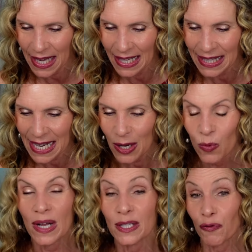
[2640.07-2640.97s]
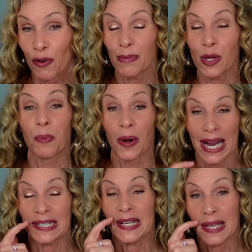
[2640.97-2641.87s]
I think it was from you,
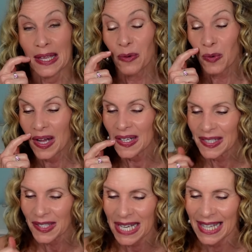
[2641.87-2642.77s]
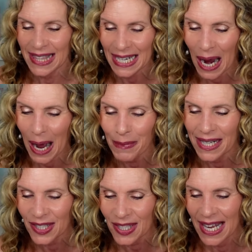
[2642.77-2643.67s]
Brandy. It was in the
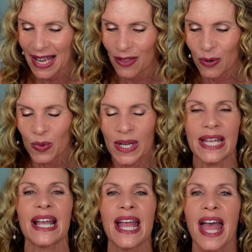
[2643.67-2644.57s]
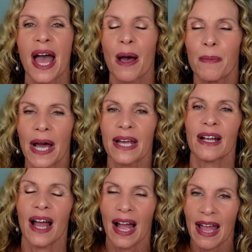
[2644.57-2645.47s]
comments the other week about
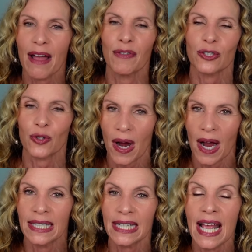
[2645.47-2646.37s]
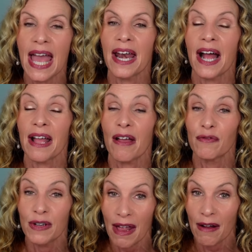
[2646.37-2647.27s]
have I tried it? And I have
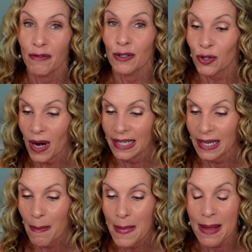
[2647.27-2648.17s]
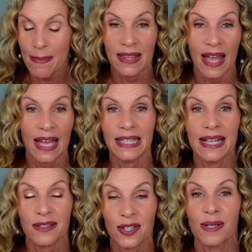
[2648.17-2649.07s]
never tried it. Maybe that
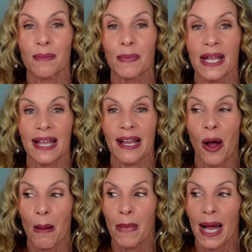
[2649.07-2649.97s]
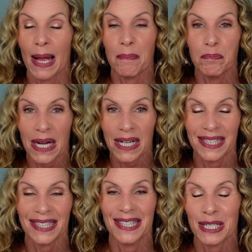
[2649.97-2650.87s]
needs to be on my
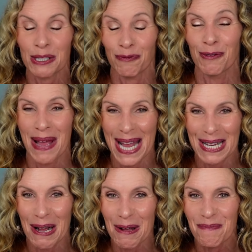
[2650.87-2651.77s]
bucket list for makeup.